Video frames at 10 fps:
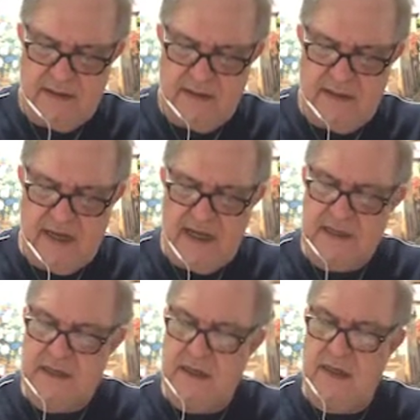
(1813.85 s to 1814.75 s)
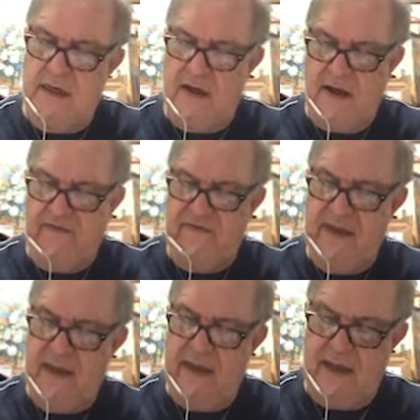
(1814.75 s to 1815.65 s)
dot curl of
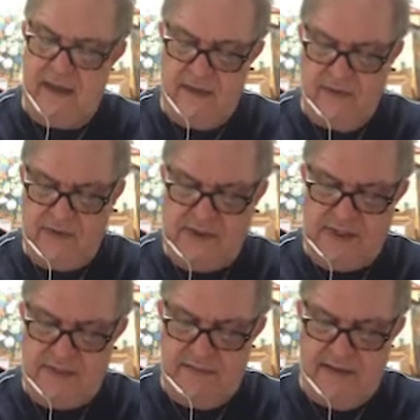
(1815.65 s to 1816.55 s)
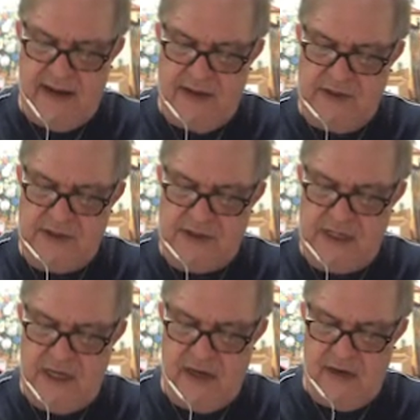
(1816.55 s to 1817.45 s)
E, which is minus
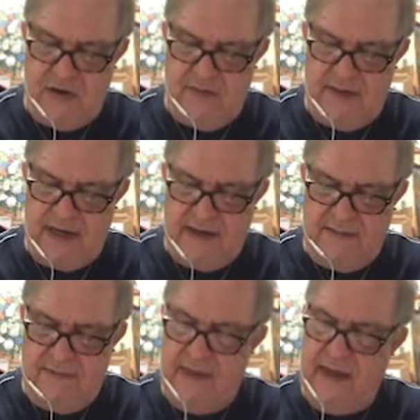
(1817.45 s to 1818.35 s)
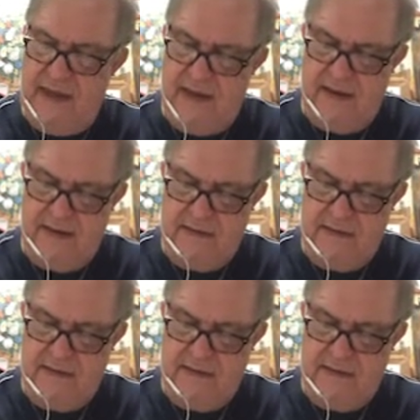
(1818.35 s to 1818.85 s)
j omega b,